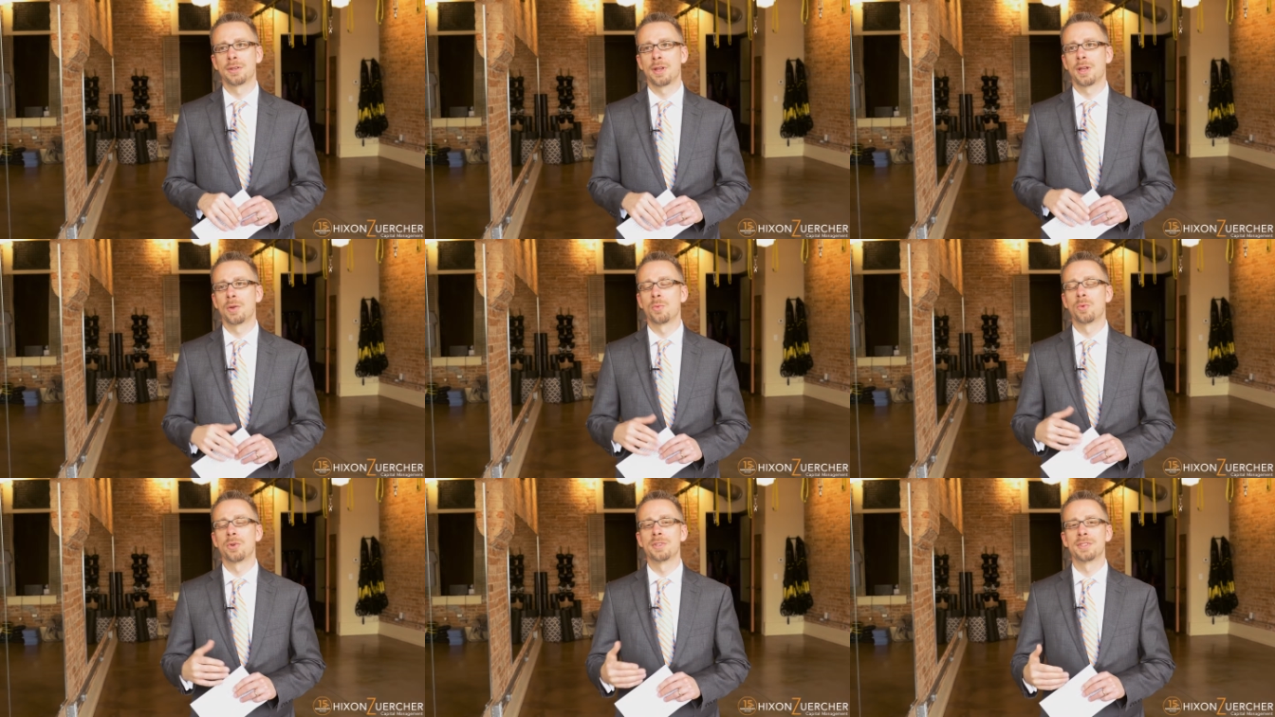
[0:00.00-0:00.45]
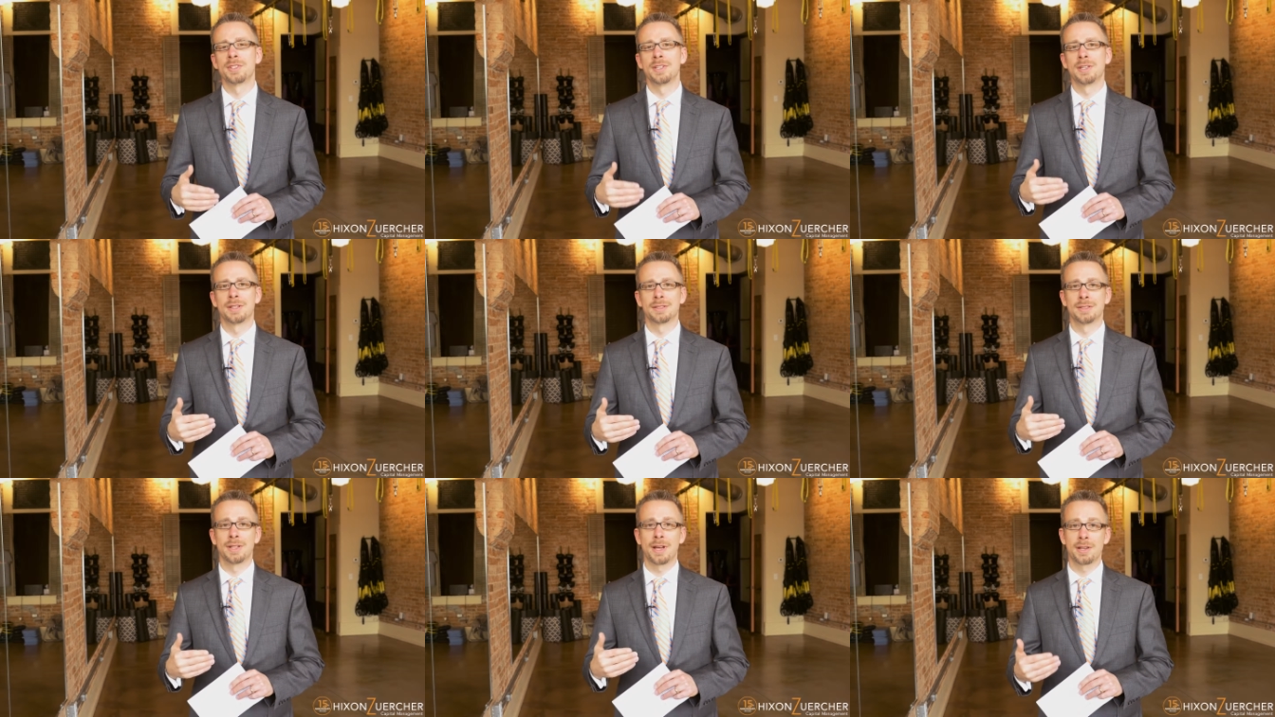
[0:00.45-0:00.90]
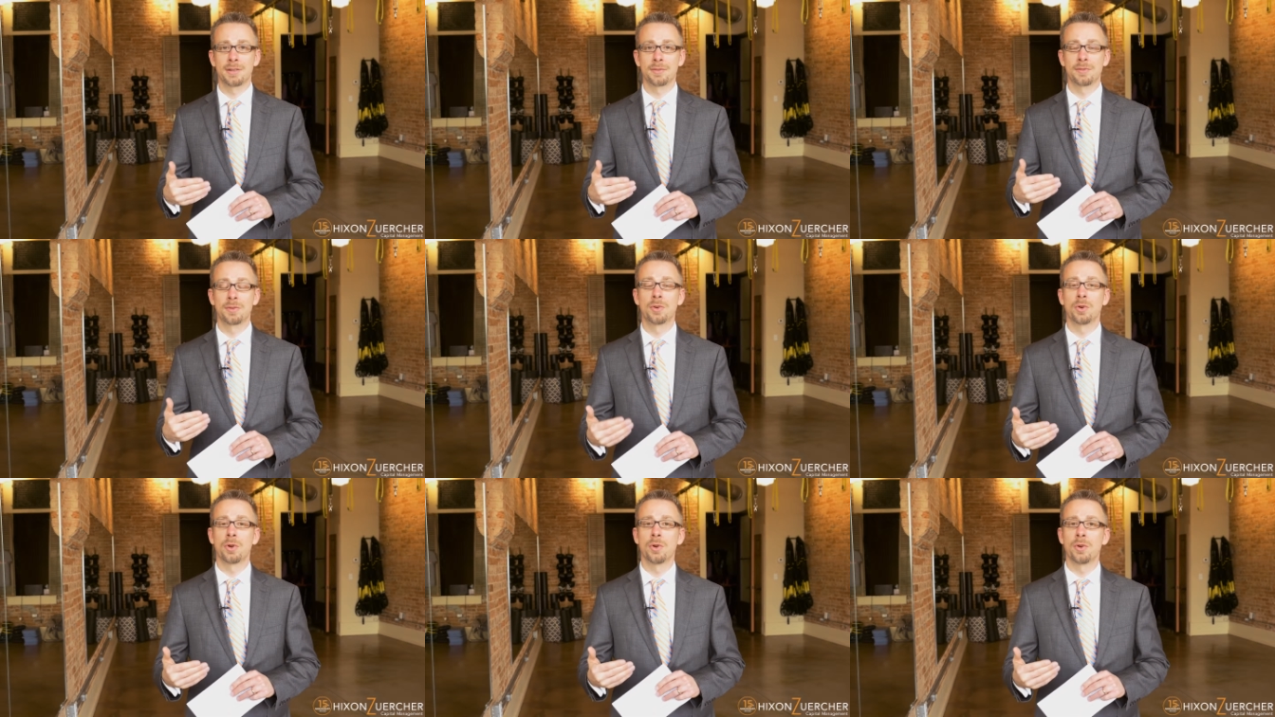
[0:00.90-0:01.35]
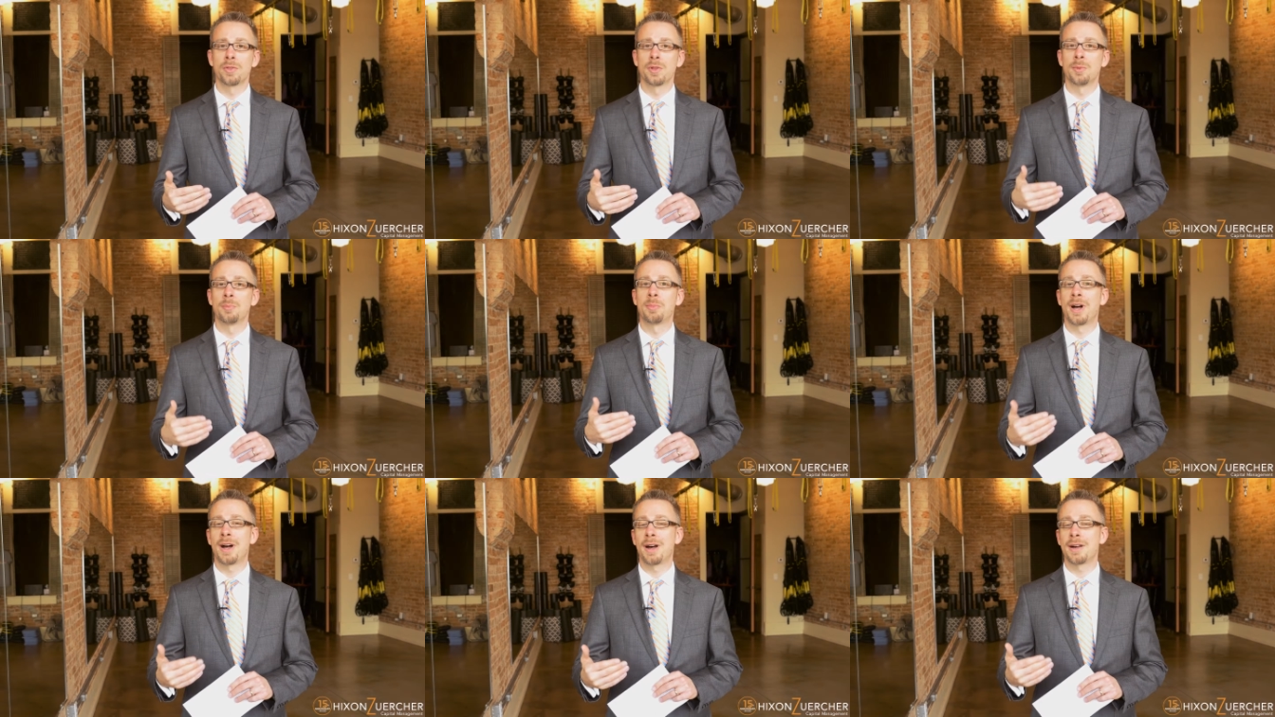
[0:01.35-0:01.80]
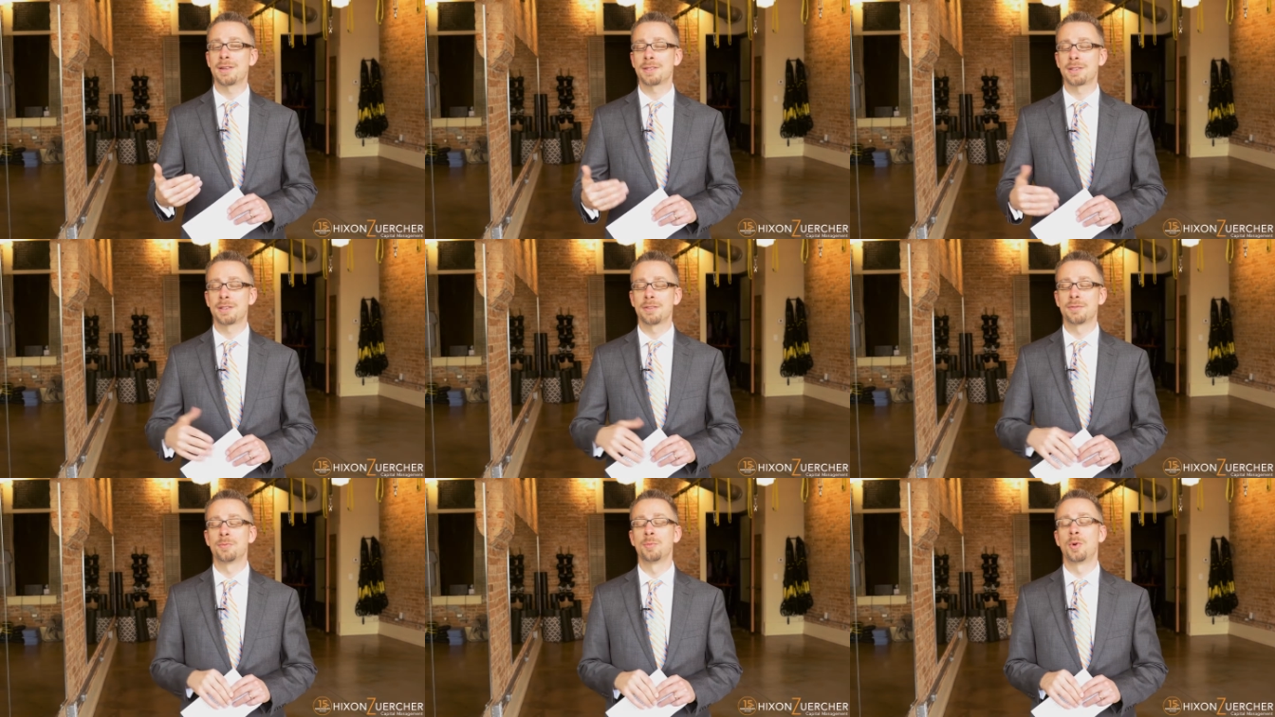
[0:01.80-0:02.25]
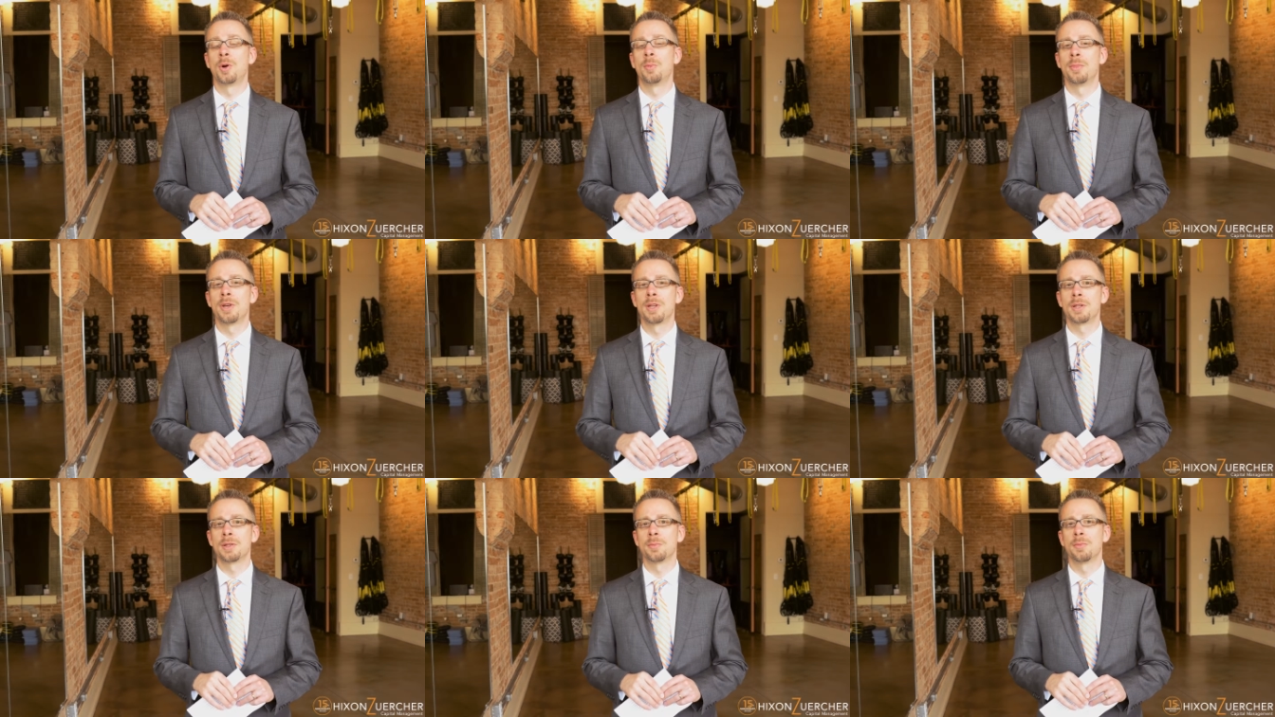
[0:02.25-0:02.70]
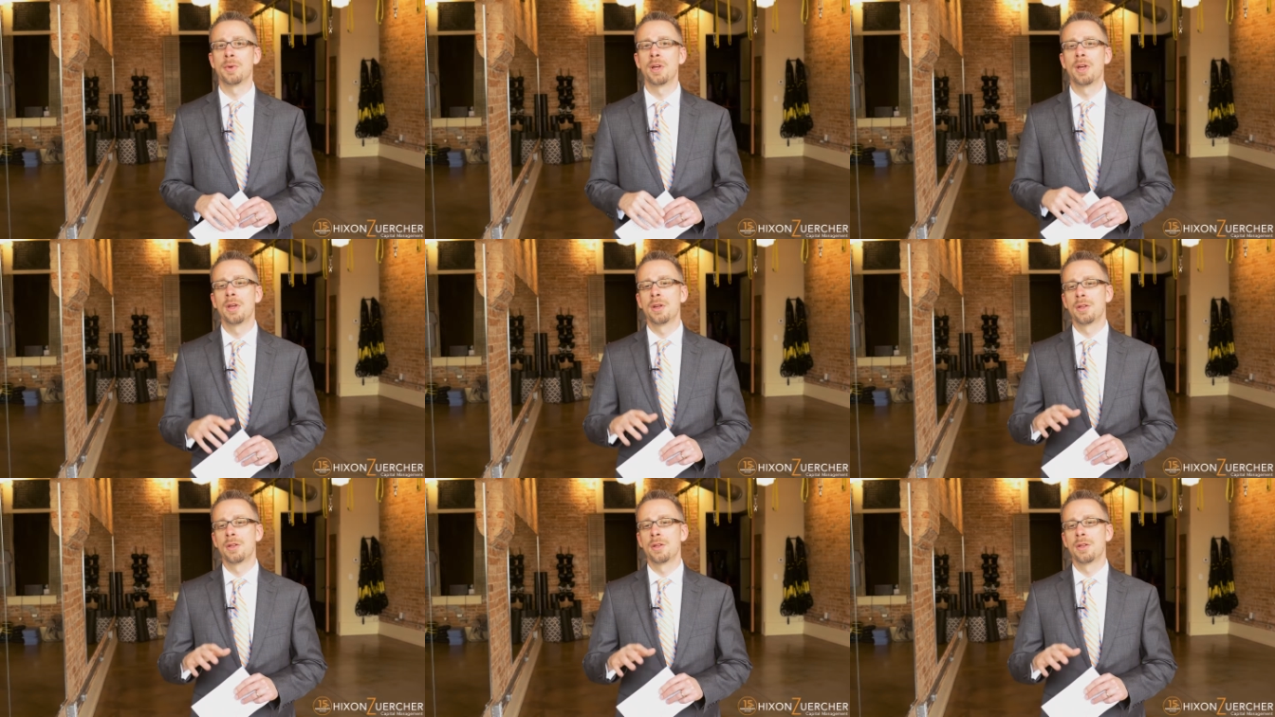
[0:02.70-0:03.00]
and we're seeing a lot of growth and positive momentum